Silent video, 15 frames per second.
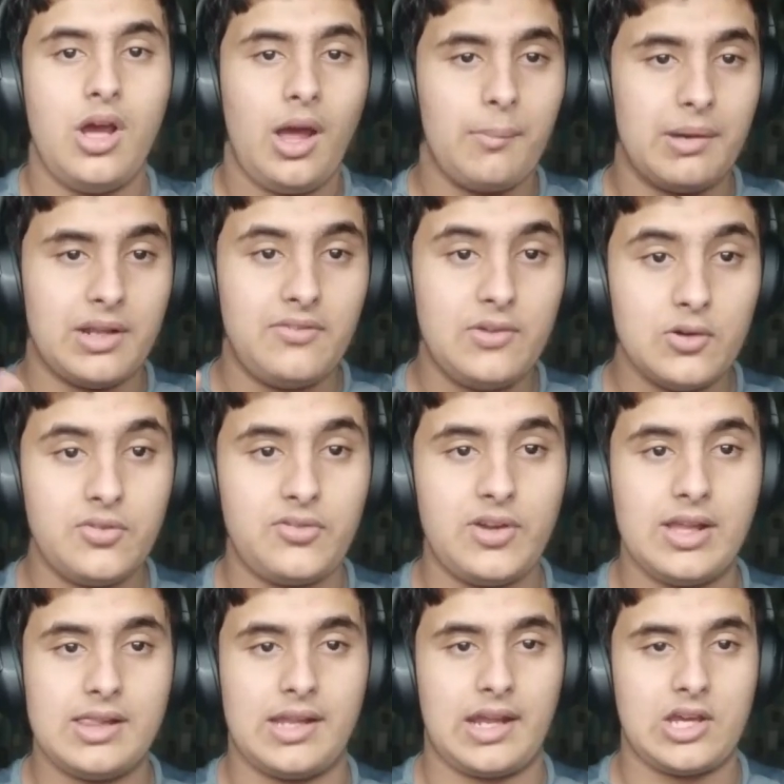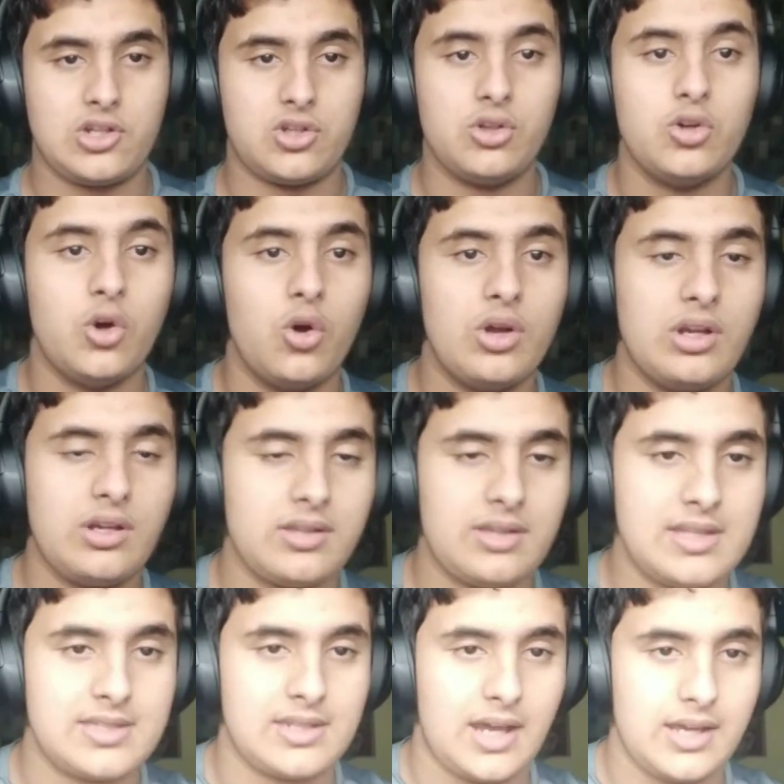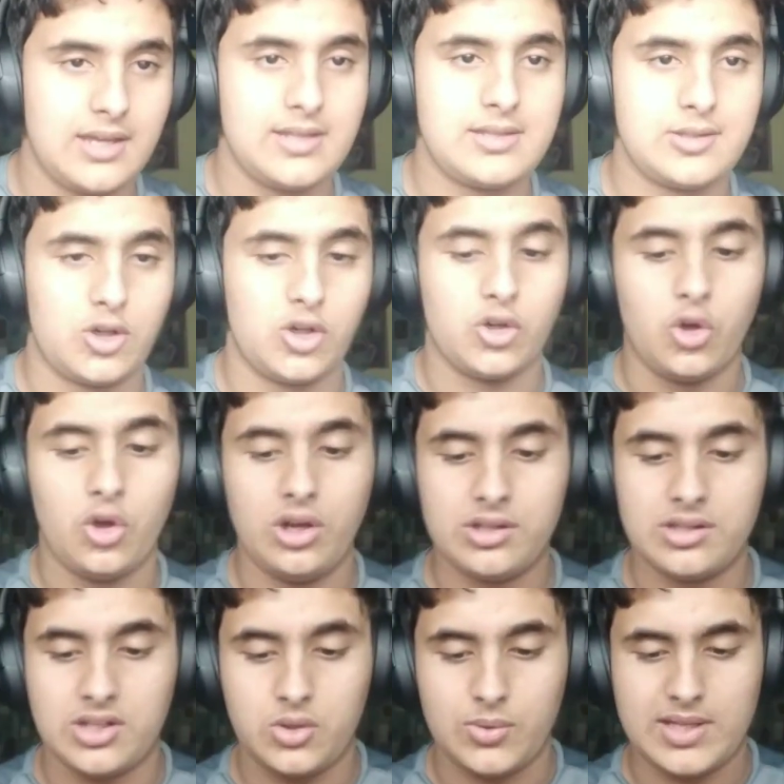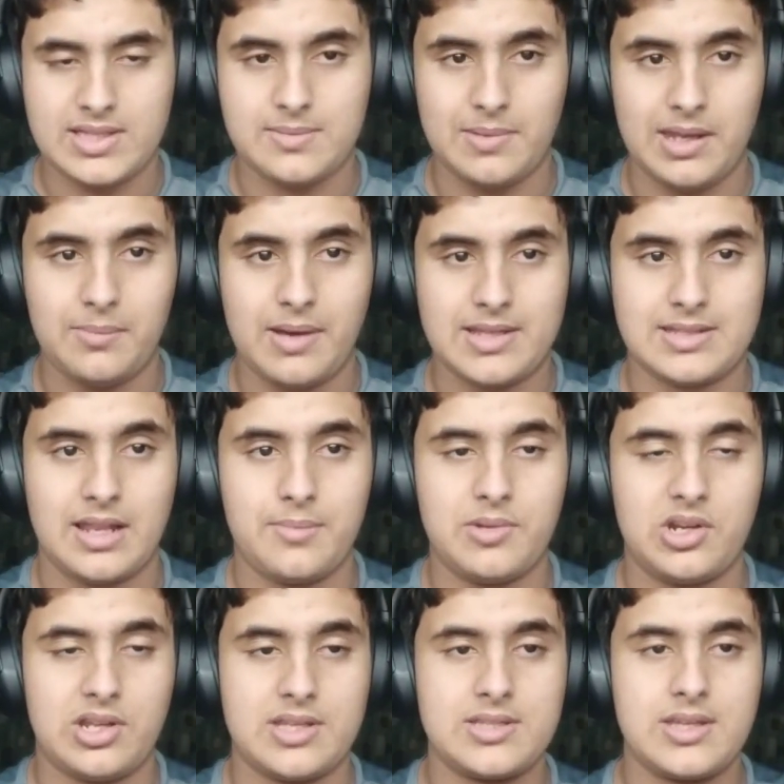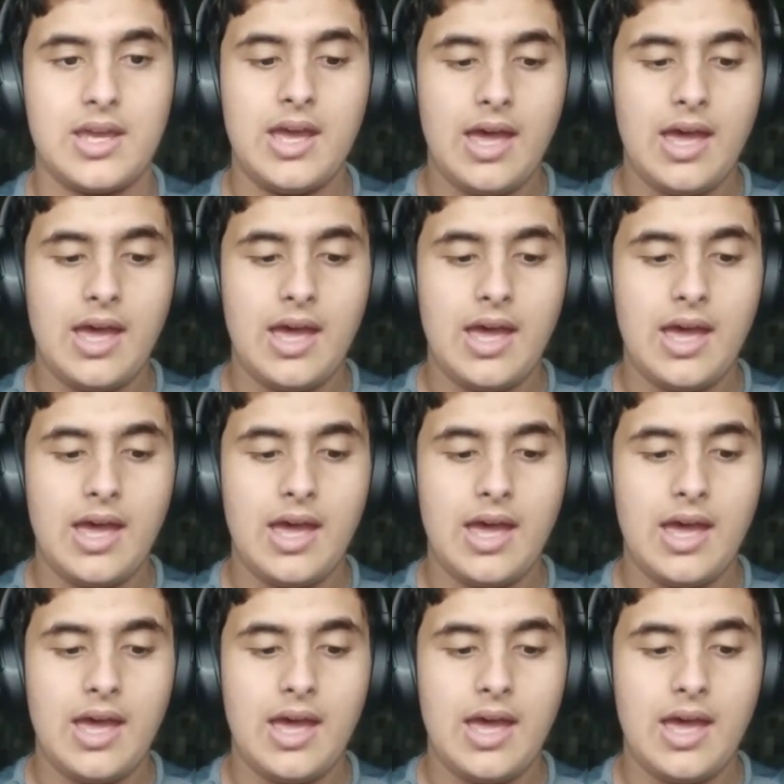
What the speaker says: but if you feel that I should go into these riots or go into the tweets made by celebrities